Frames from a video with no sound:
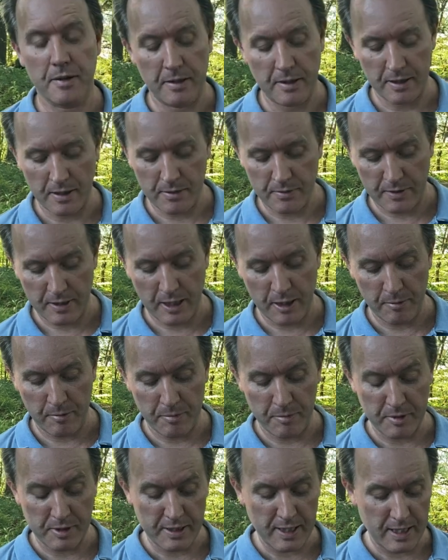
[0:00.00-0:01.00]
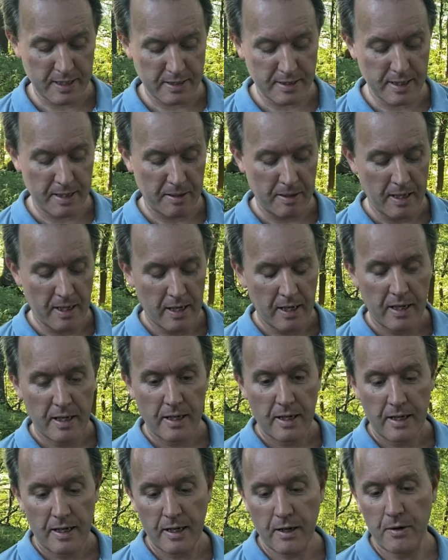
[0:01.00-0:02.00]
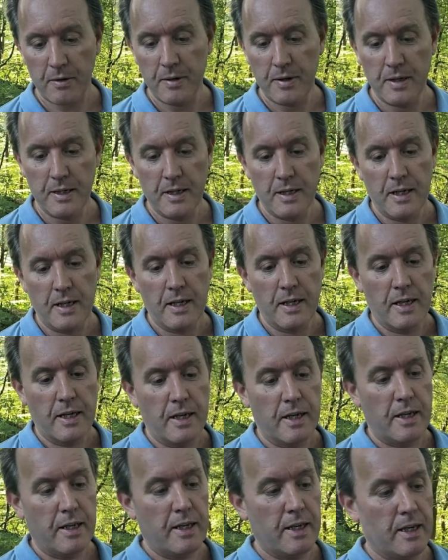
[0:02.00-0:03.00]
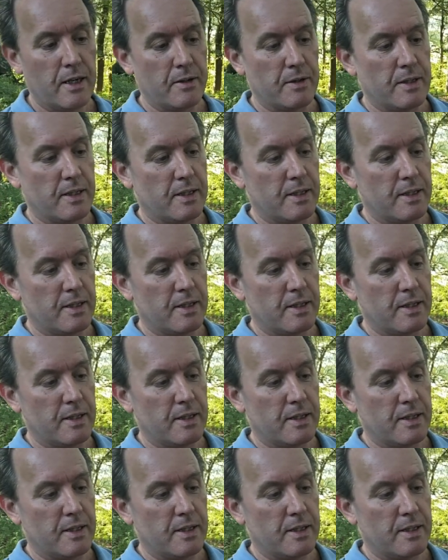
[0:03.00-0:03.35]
you know, to protect it. Now, you know,